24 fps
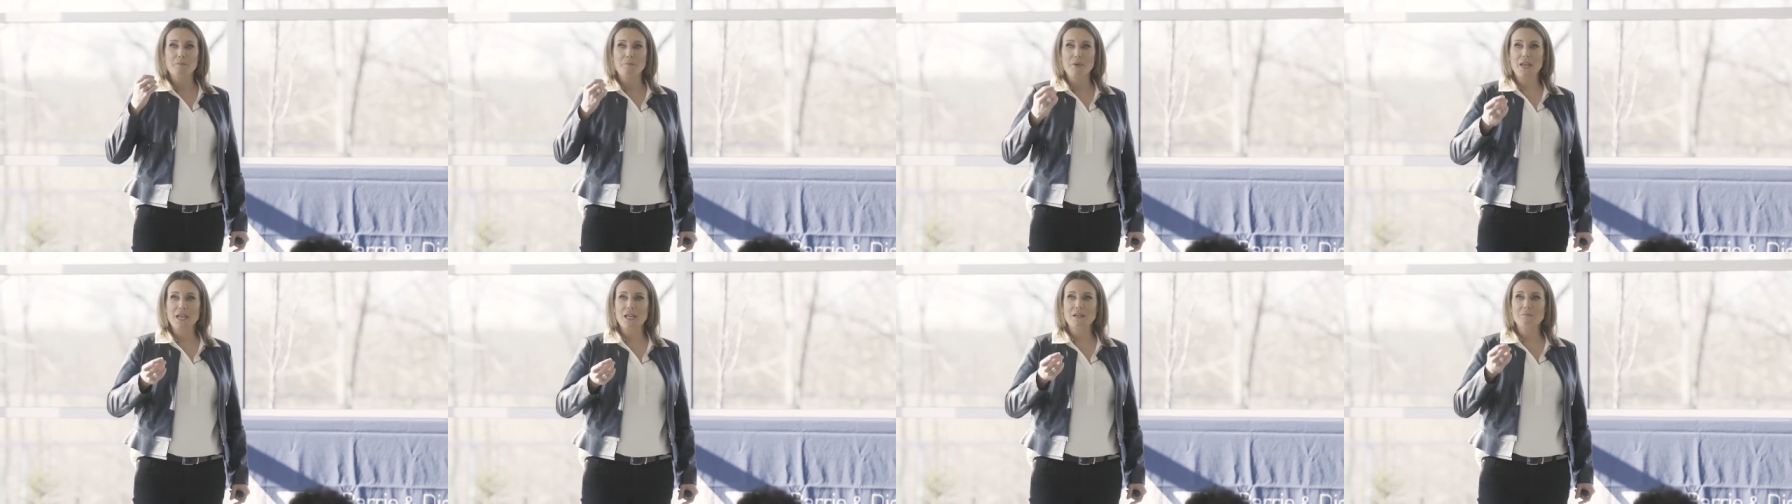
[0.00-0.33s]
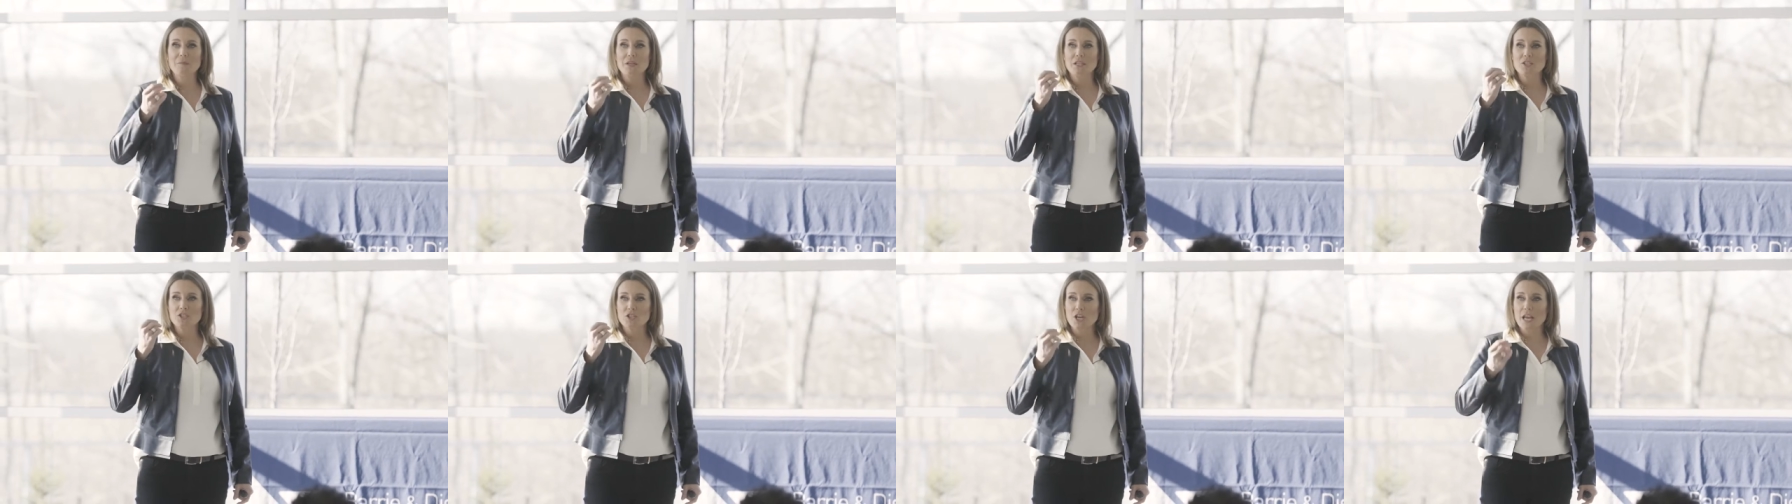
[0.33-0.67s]

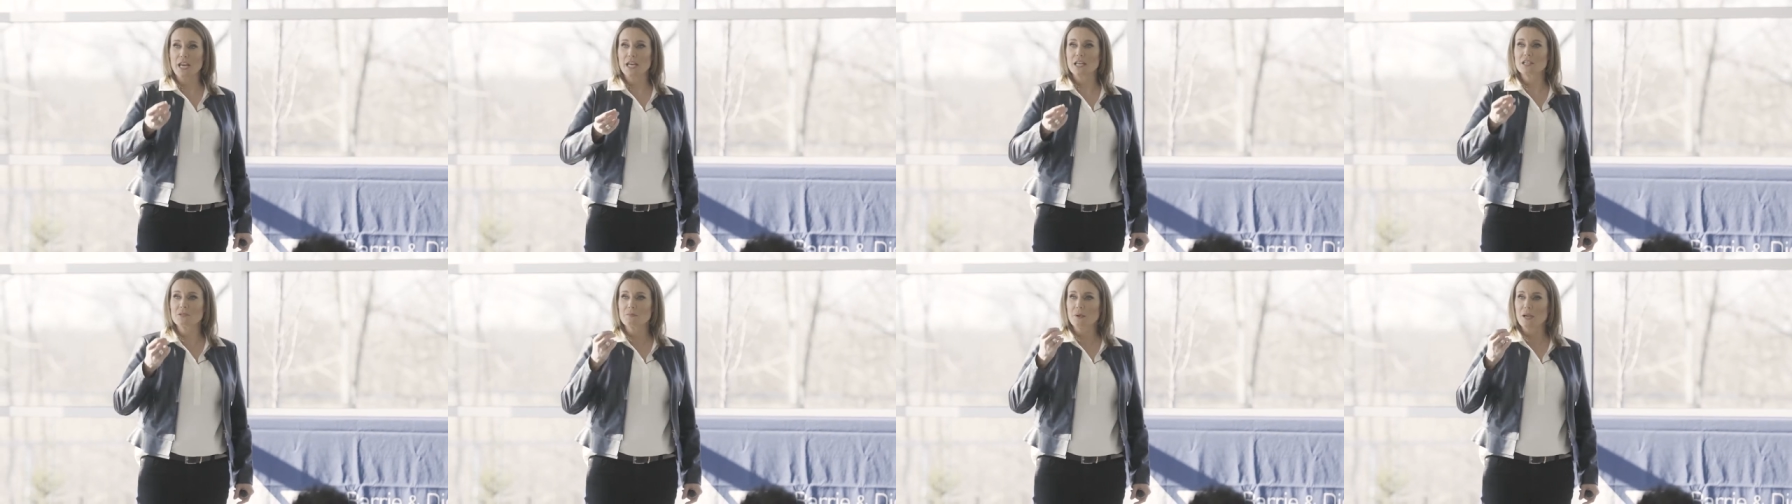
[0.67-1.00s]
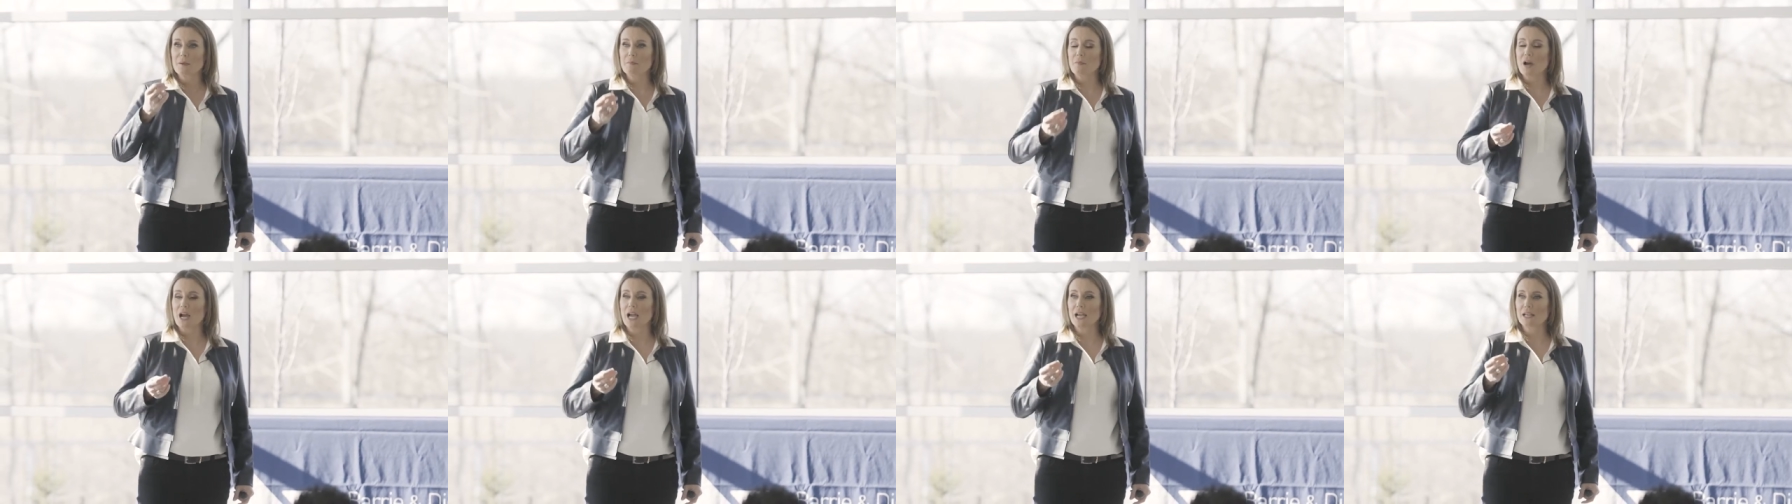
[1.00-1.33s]
made me change
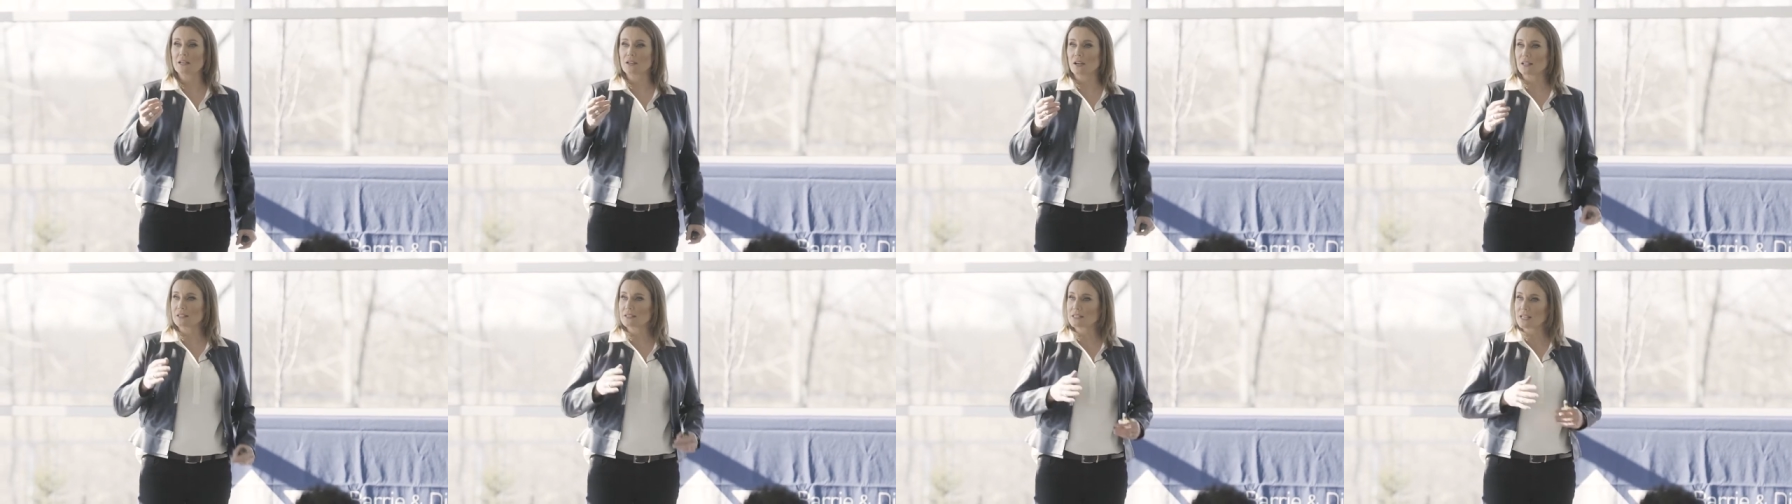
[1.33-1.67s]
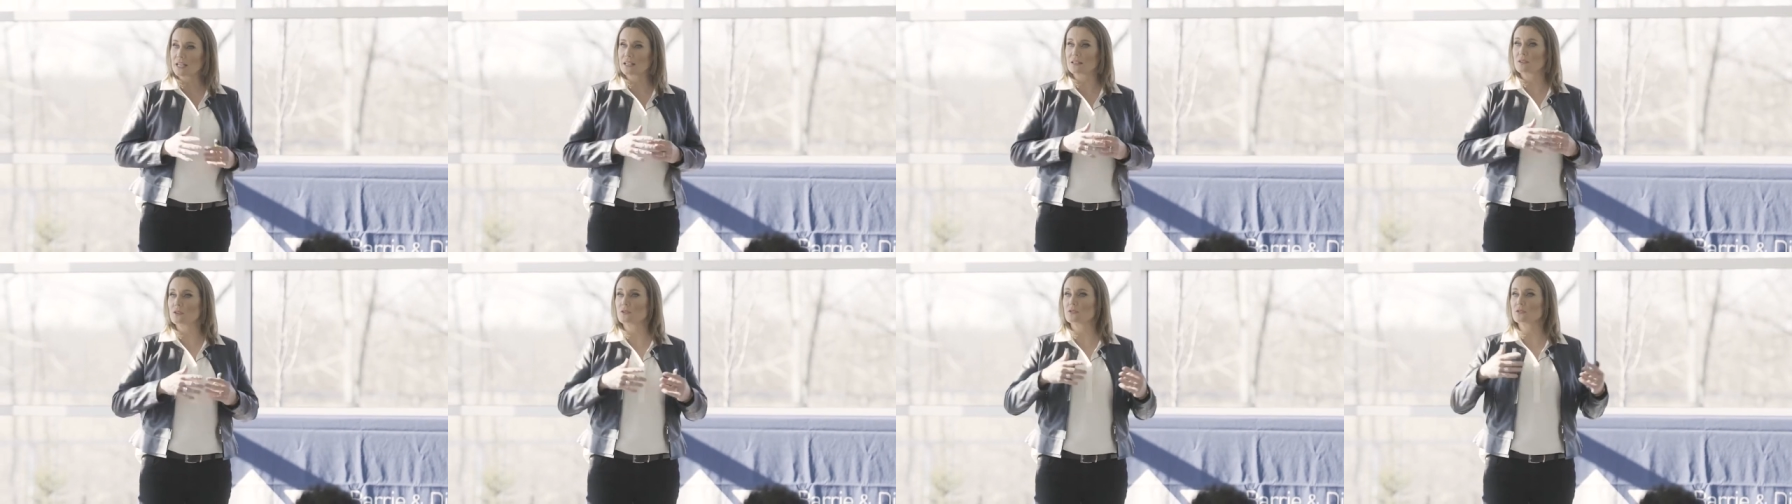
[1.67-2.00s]
my mind on
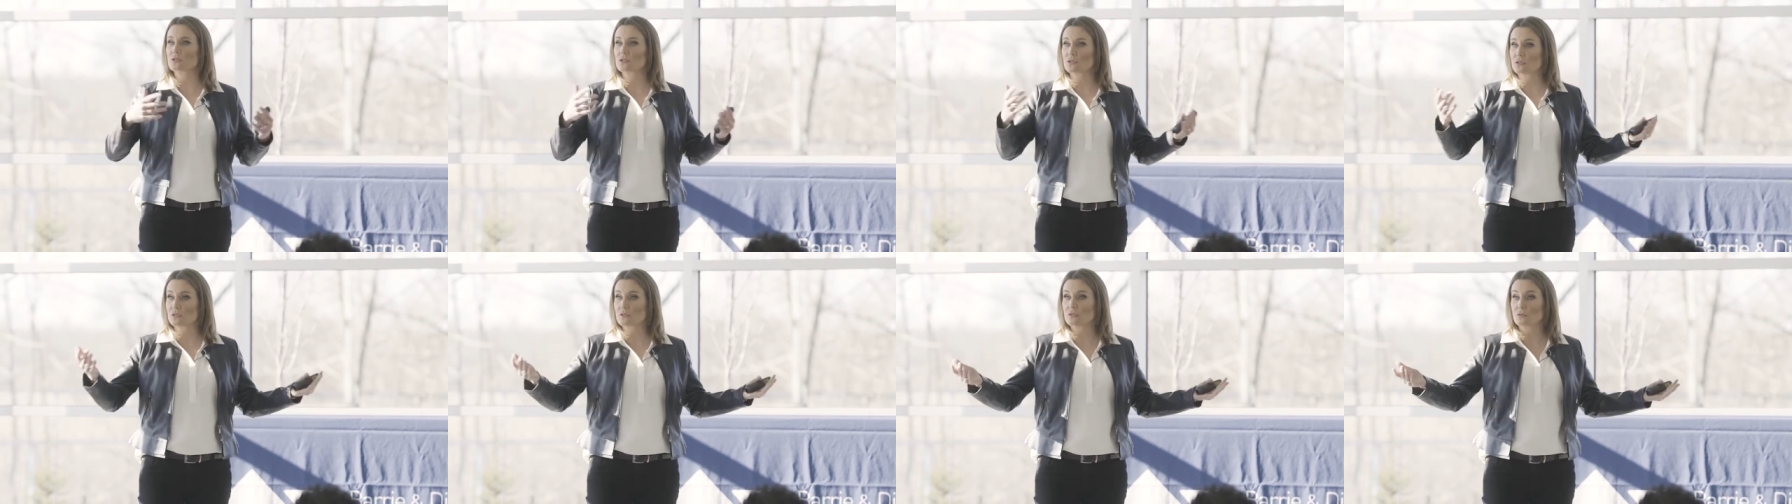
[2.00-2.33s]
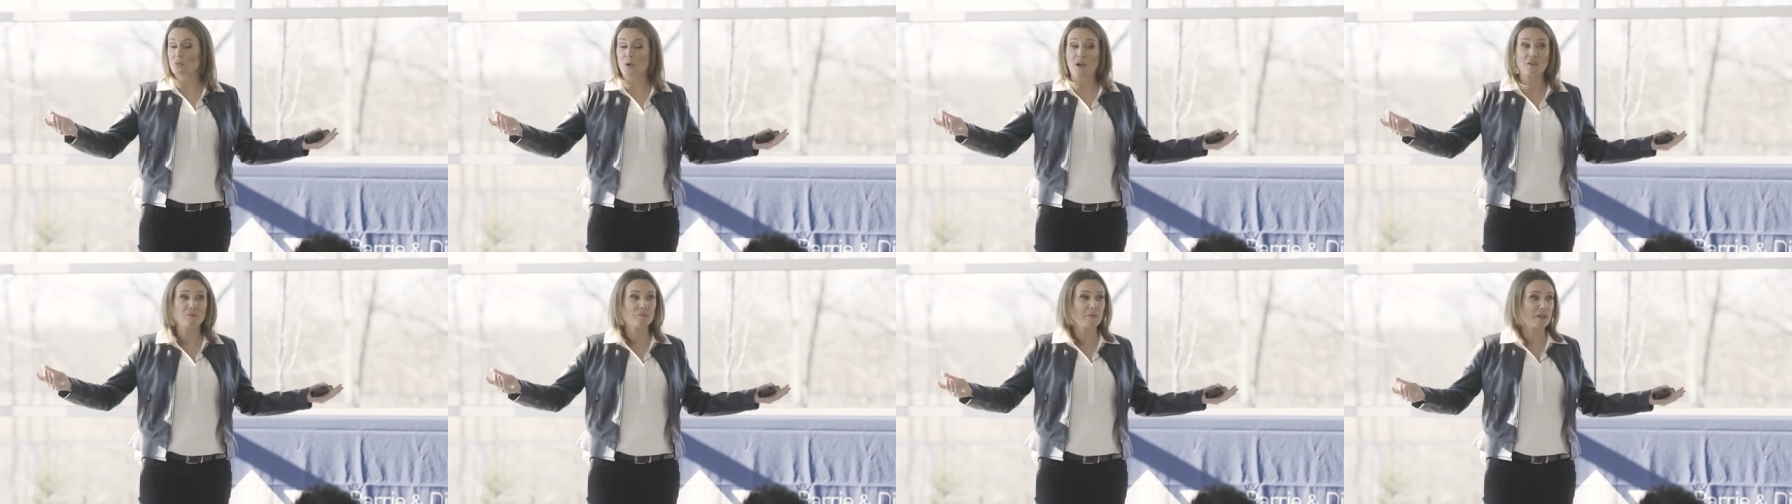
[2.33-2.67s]
setting those
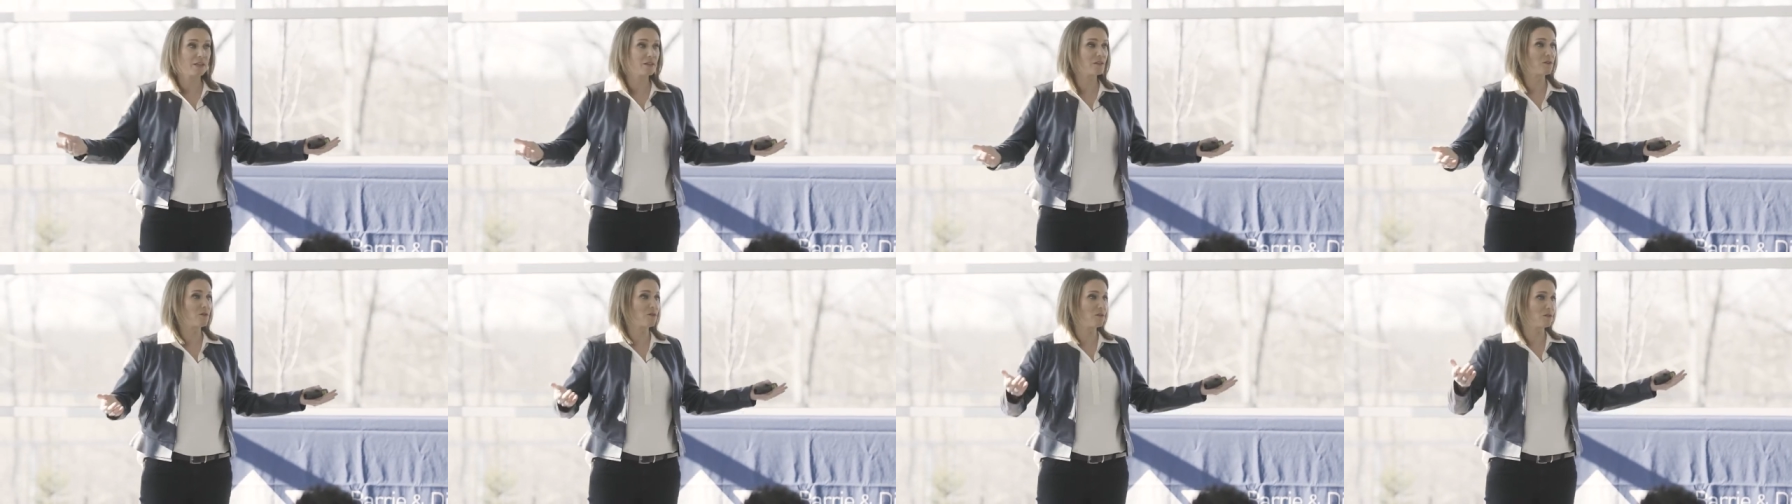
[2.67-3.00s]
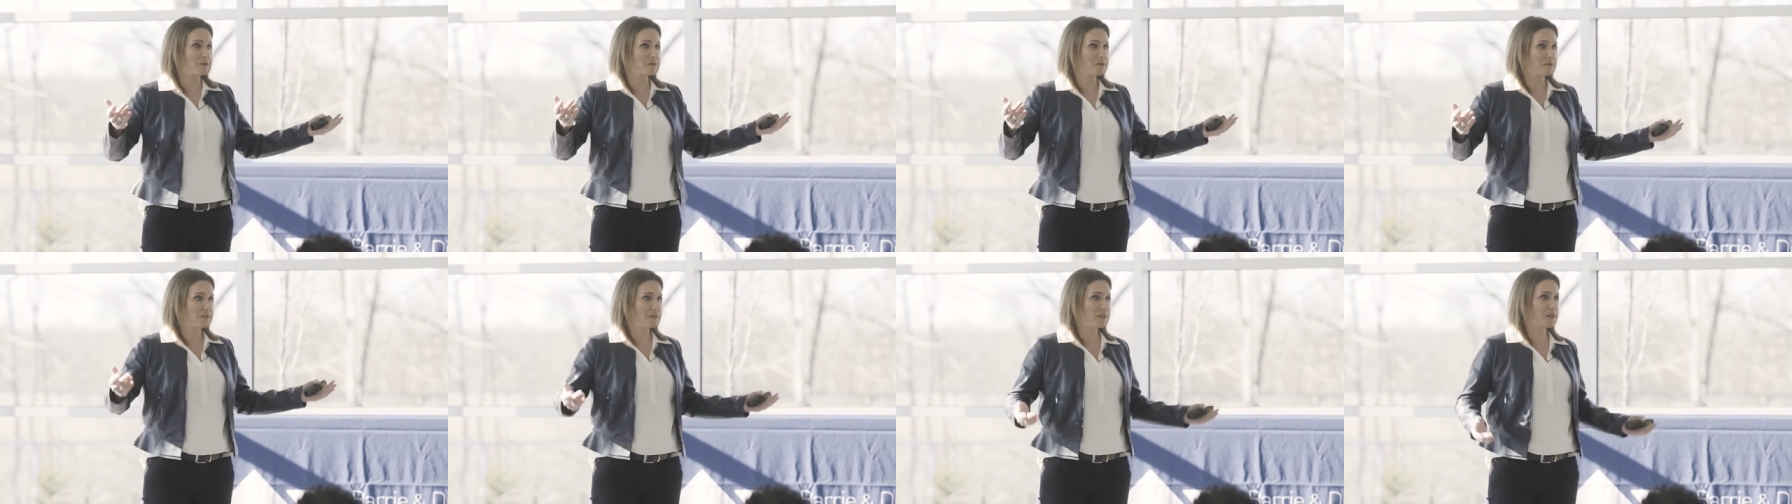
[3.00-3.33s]
12-month
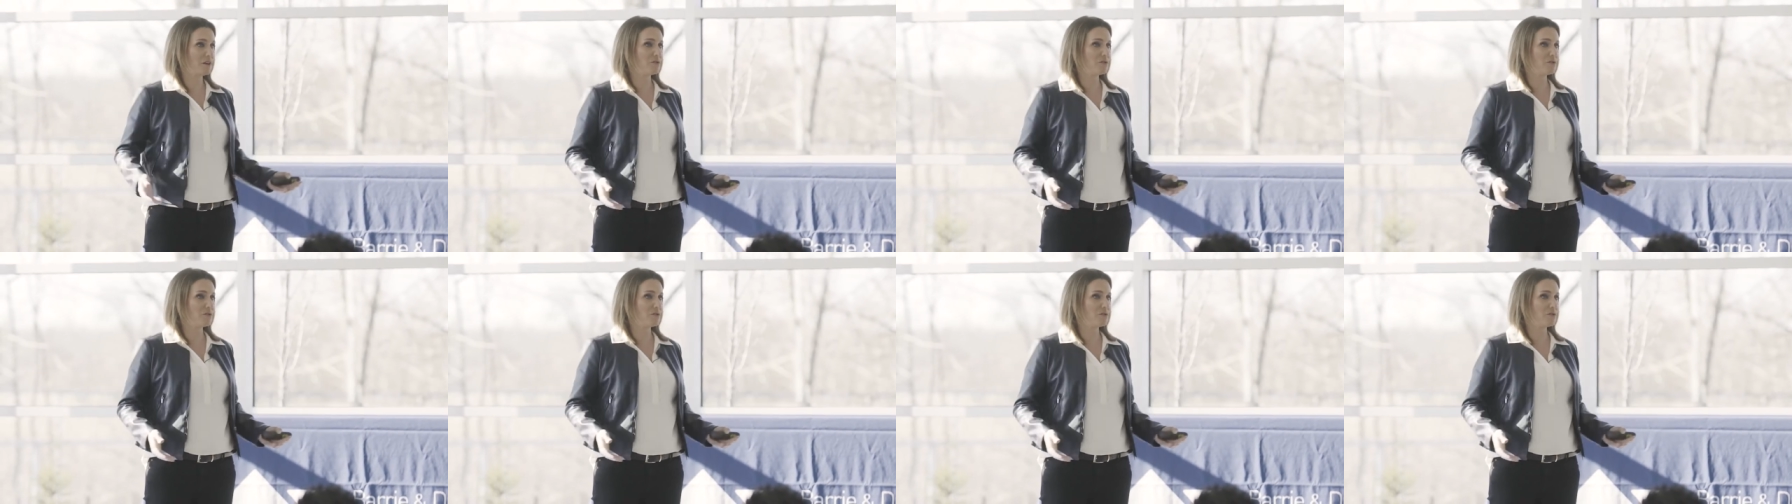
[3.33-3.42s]
goals.